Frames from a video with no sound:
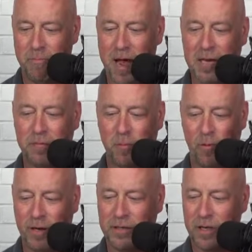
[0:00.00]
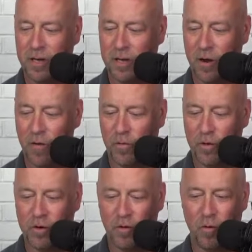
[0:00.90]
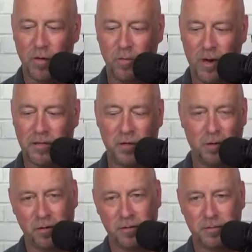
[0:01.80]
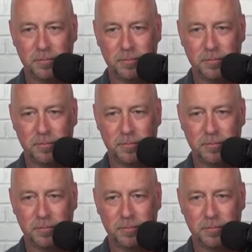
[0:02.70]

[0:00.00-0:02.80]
Match point over Northwestern.